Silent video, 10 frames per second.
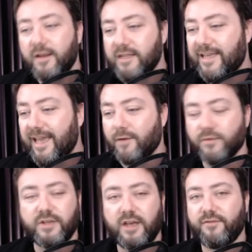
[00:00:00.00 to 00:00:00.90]
Let's
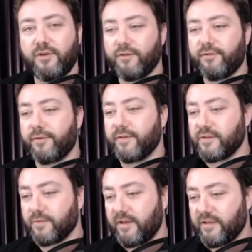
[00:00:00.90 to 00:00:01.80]
count. I haven't gone through
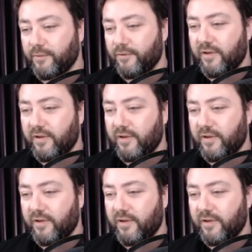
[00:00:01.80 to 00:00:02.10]
this, right? So we've got